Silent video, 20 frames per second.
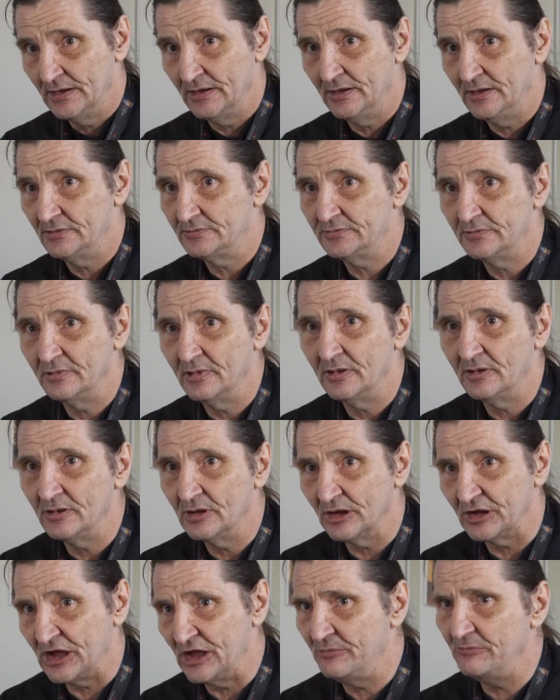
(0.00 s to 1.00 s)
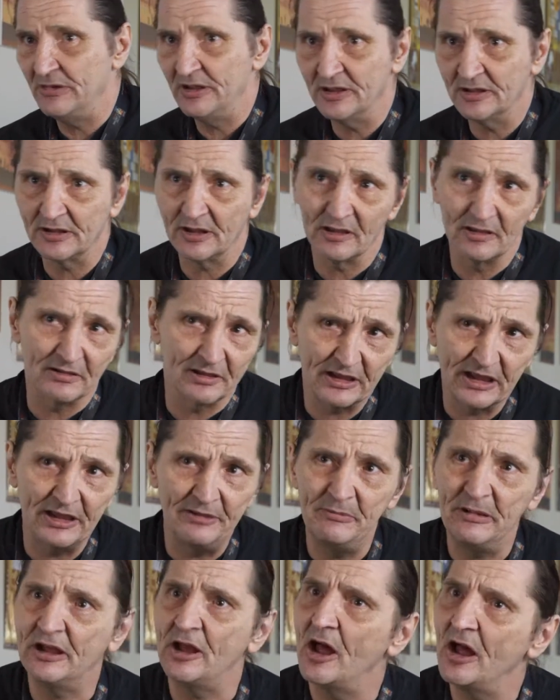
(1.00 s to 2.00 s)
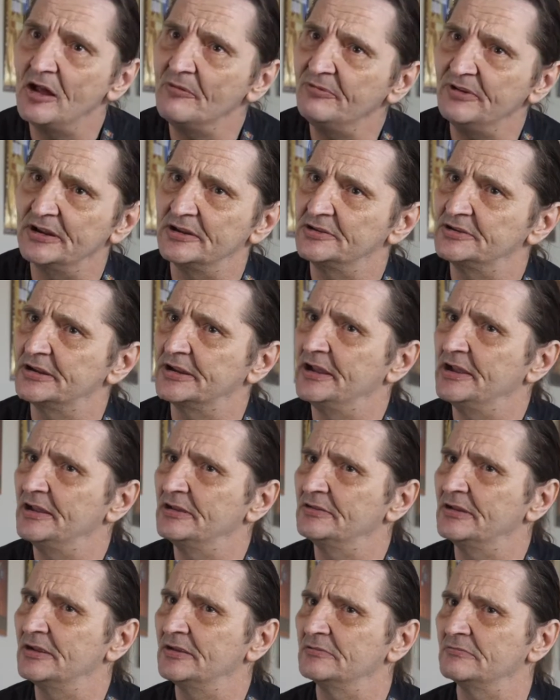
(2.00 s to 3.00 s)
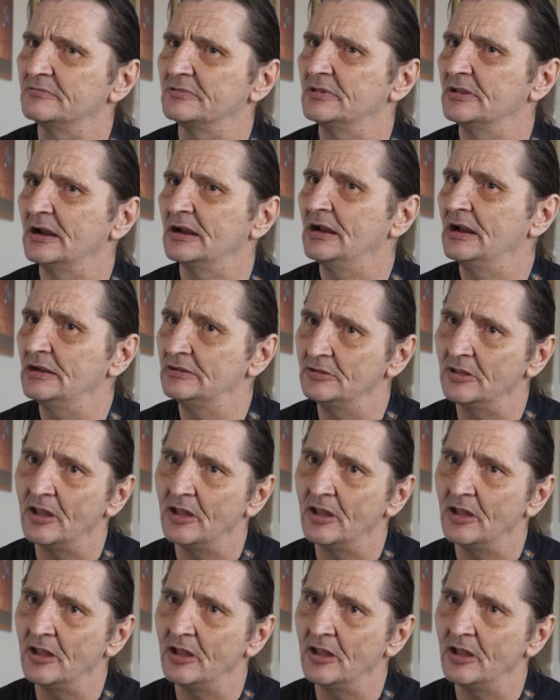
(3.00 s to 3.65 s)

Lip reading: It gave me confidence again, like that I'd